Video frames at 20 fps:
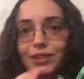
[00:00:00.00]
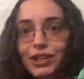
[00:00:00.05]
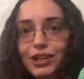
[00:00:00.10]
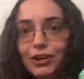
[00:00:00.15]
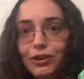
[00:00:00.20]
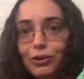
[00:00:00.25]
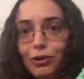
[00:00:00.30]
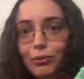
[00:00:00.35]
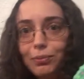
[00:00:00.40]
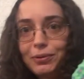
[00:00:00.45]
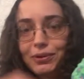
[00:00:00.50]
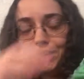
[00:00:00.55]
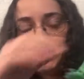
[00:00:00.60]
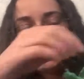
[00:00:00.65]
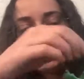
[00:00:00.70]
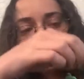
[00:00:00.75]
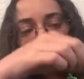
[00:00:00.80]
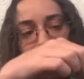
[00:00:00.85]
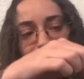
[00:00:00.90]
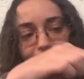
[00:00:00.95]
open it,
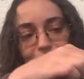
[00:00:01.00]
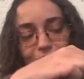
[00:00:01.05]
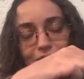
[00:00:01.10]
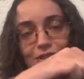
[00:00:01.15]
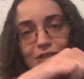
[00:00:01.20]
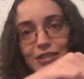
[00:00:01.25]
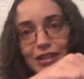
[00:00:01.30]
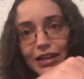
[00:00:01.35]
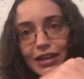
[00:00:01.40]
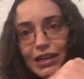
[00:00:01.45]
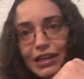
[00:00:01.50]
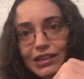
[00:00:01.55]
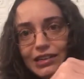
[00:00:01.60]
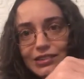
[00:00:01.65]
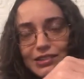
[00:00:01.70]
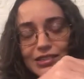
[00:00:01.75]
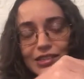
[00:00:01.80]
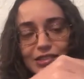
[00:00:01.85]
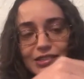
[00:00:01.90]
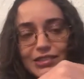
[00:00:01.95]
and inside
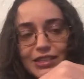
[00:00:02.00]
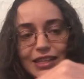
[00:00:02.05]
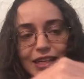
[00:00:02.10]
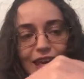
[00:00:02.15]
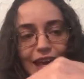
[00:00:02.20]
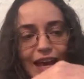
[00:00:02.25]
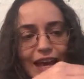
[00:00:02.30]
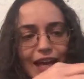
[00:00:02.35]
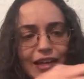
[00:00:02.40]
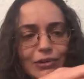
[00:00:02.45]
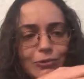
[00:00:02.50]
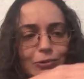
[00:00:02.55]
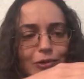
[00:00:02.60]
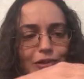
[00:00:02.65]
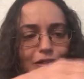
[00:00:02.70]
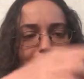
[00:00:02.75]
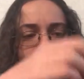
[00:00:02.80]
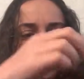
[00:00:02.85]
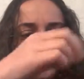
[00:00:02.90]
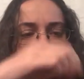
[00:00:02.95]
is this
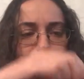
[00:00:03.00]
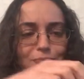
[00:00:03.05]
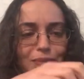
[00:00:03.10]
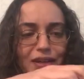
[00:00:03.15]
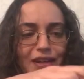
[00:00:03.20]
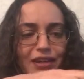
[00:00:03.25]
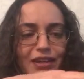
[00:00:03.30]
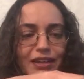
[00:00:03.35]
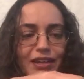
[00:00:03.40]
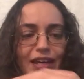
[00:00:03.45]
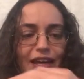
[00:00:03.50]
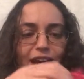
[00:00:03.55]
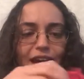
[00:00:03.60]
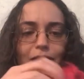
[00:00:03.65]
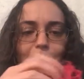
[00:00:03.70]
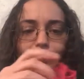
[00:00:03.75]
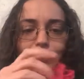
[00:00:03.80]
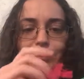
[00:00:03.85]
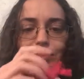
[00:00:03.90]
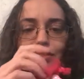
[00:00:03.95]
pink
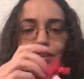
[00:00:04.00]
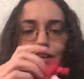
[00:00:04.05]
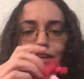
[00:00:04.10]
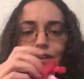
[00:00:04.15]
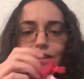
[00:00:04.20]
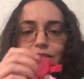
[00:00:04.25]
cat with